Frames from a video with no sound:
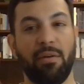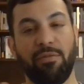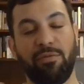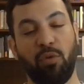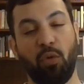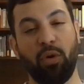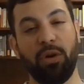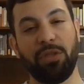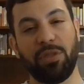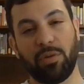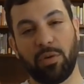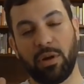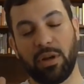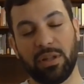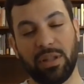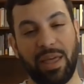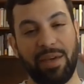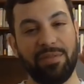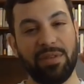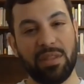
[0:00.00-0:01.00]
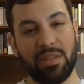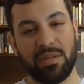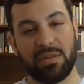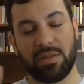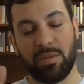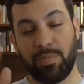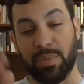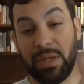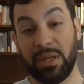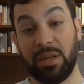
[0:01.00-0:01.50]
4th or 11th,
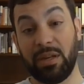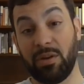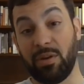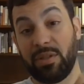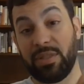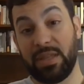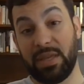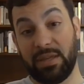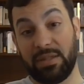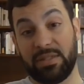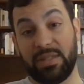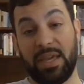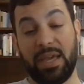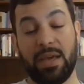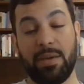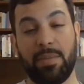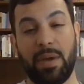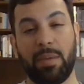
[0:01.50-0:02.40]
depending on the exam.